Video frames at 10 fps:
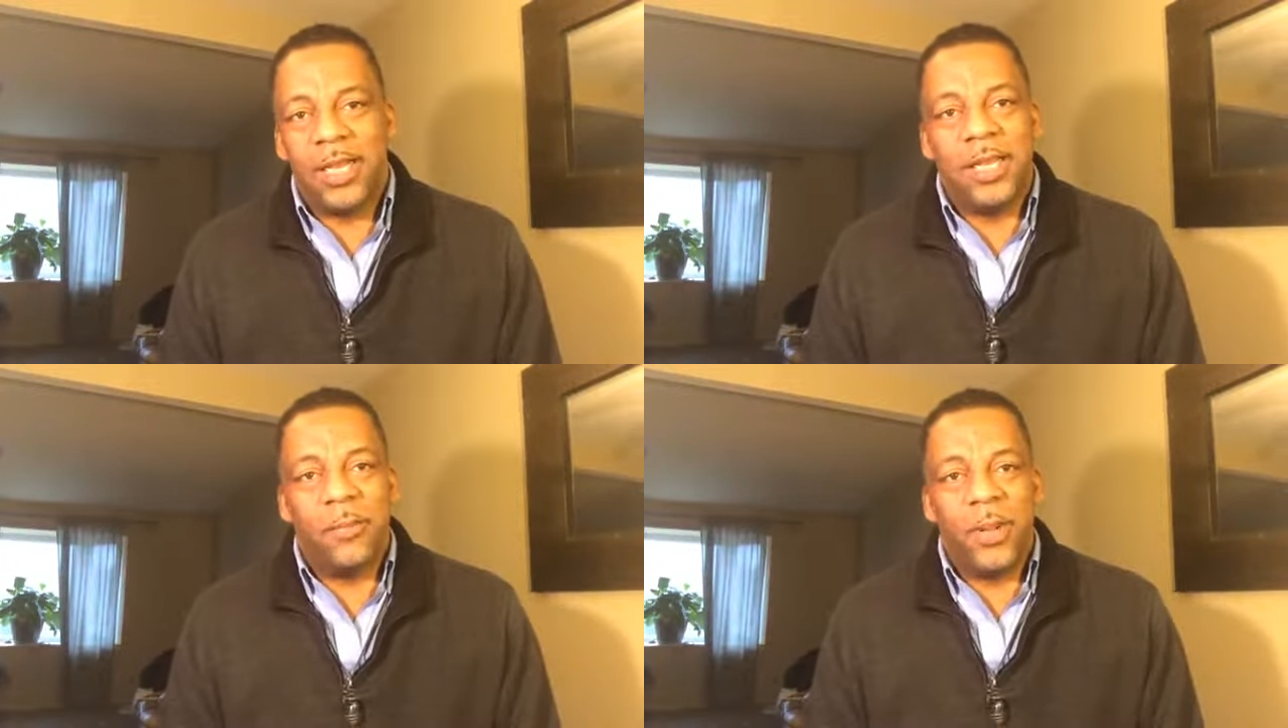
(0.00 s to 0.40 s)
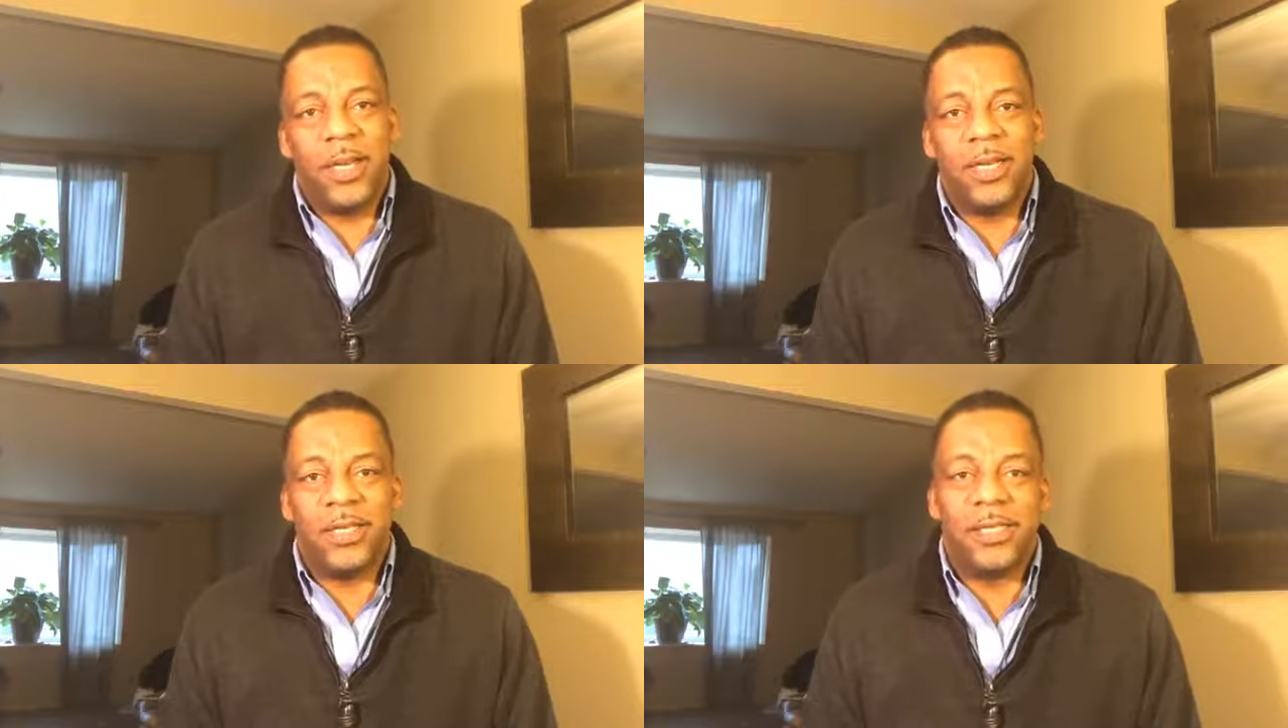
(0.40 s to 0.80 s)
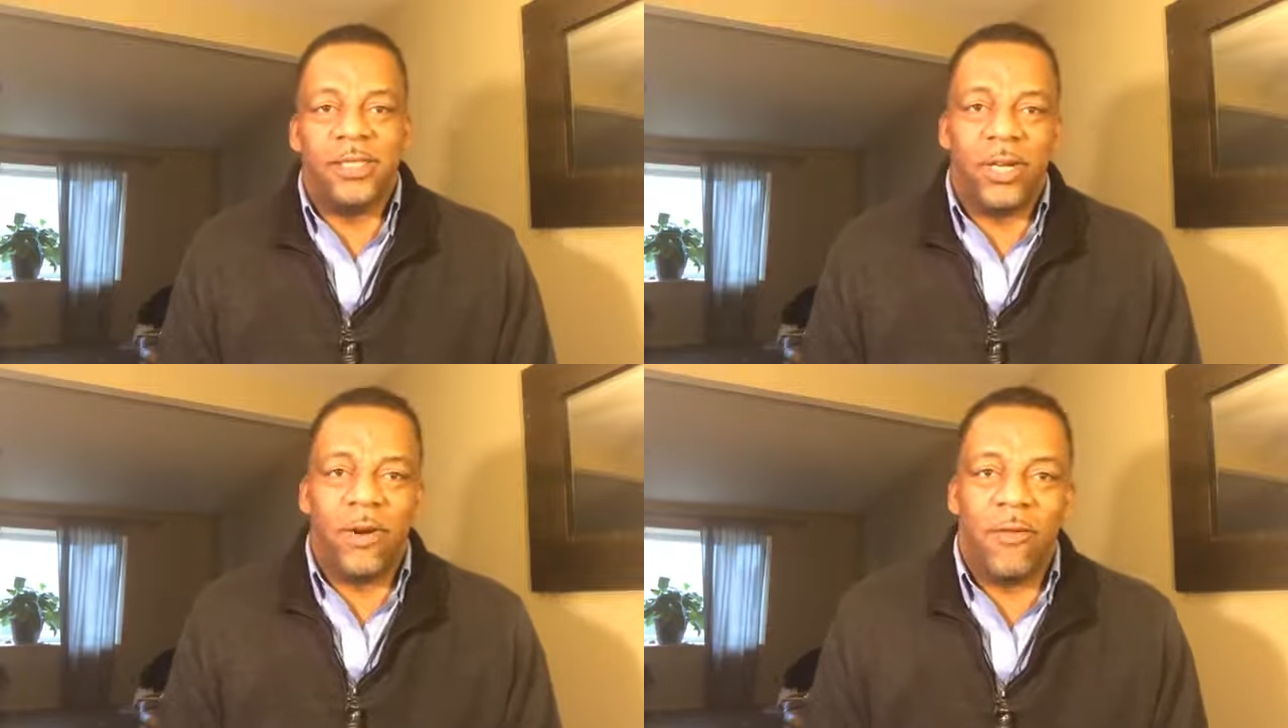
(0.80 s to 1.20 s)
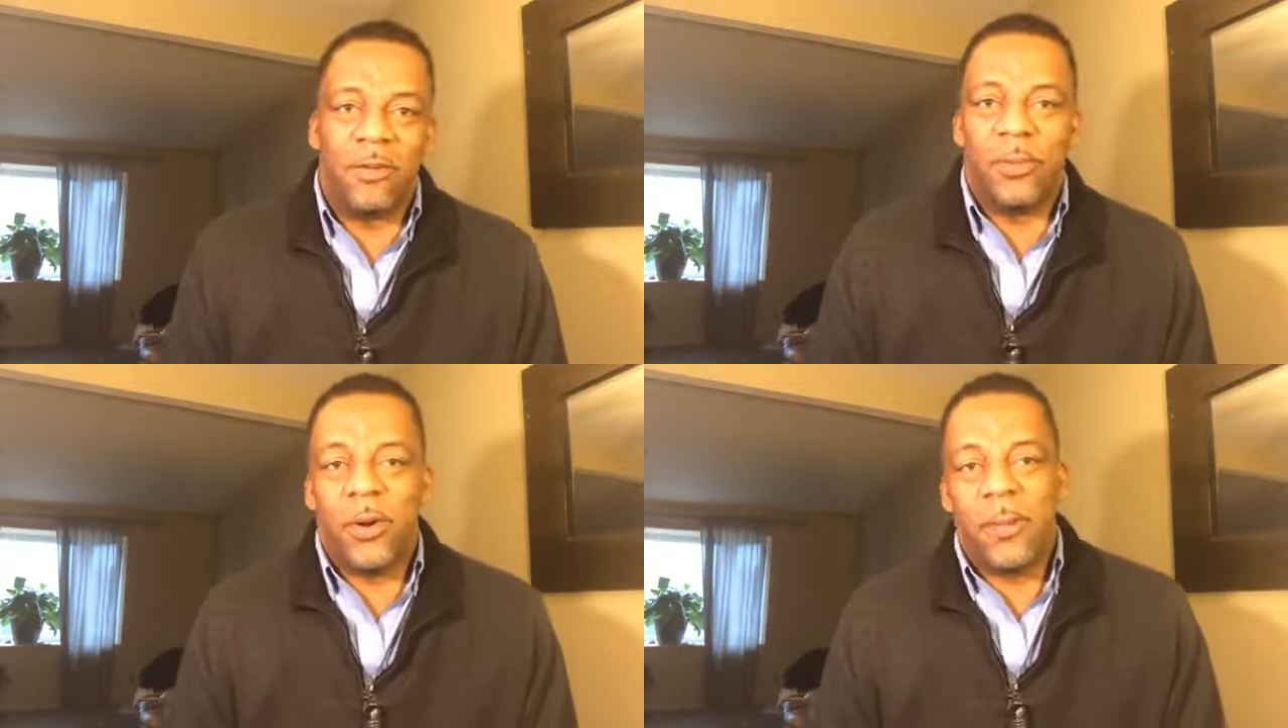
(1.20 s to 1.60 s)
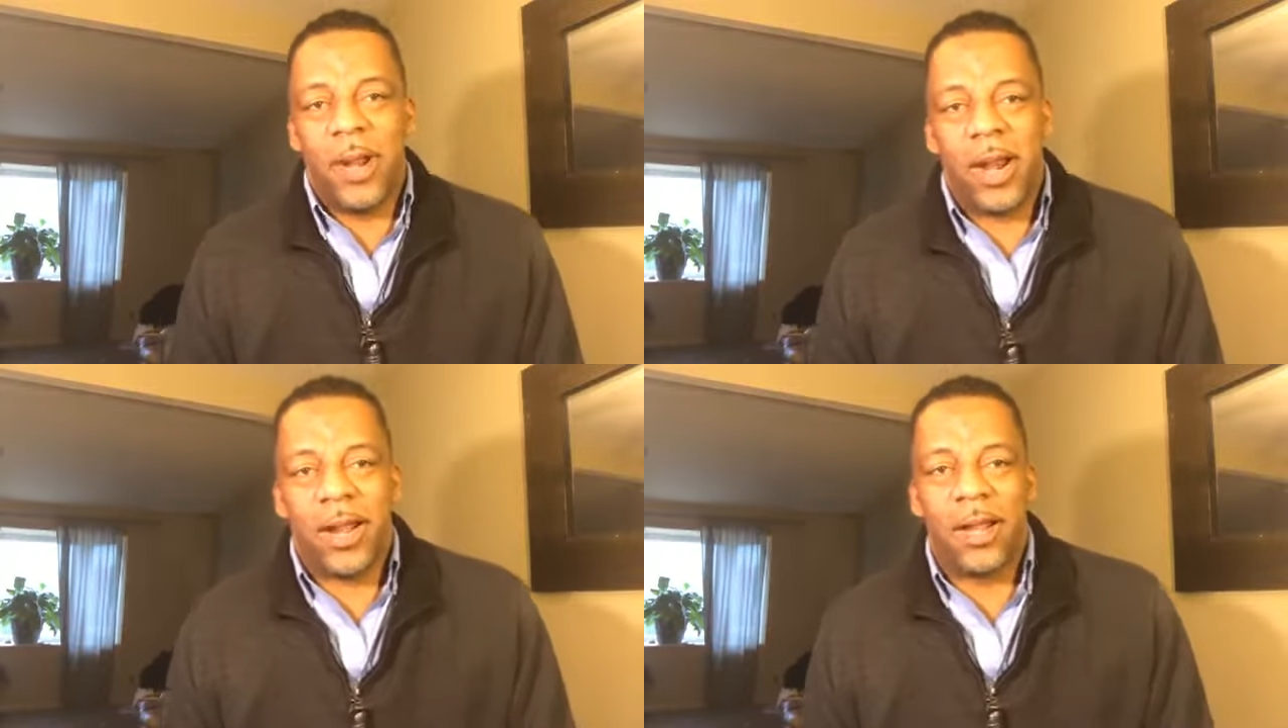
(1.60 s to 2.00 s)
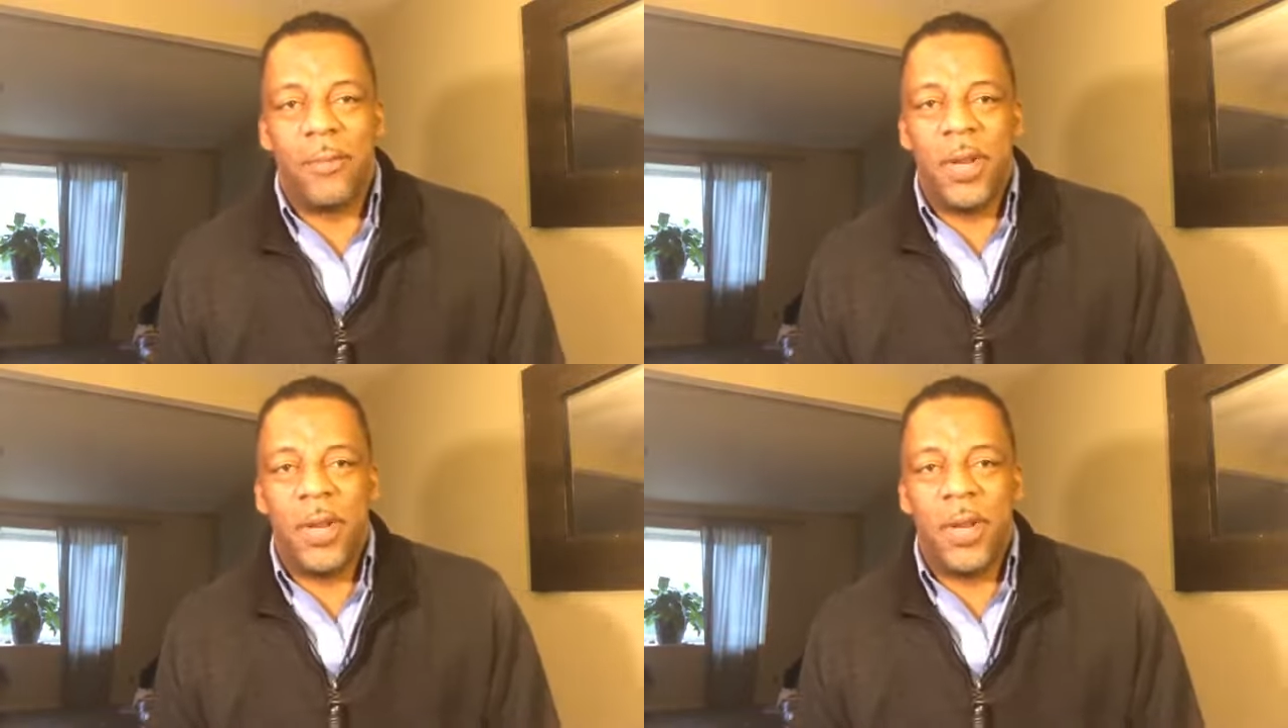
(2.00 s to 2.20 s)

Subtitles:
Independents, conservatives, pro-America,